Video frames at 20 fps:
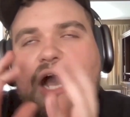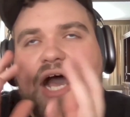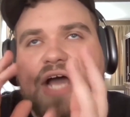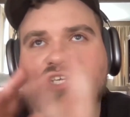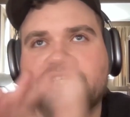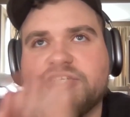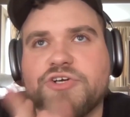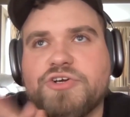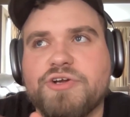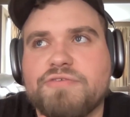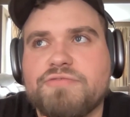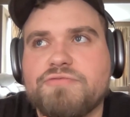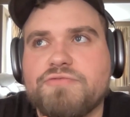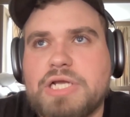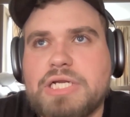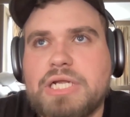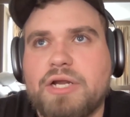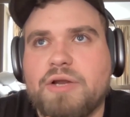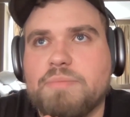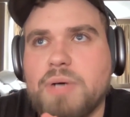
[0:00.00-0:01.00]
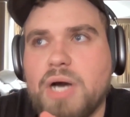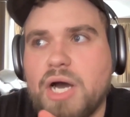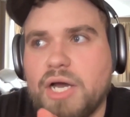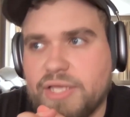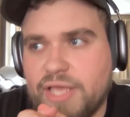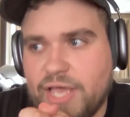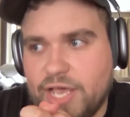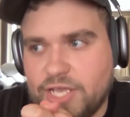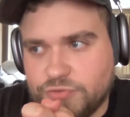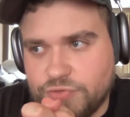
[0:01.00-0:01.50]
I just heard a friend on a
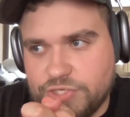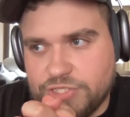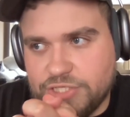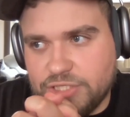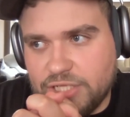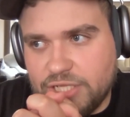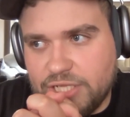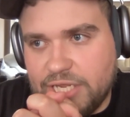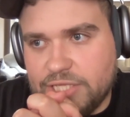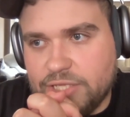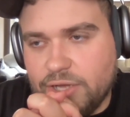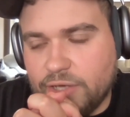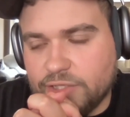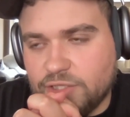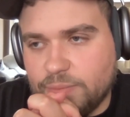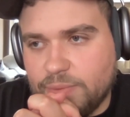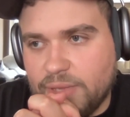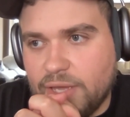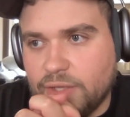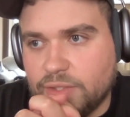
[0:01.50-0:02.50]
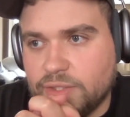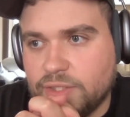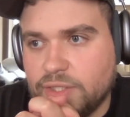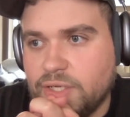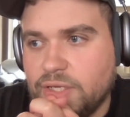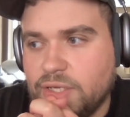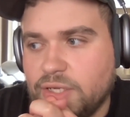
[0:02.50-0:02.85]
podcast recently, and he talked about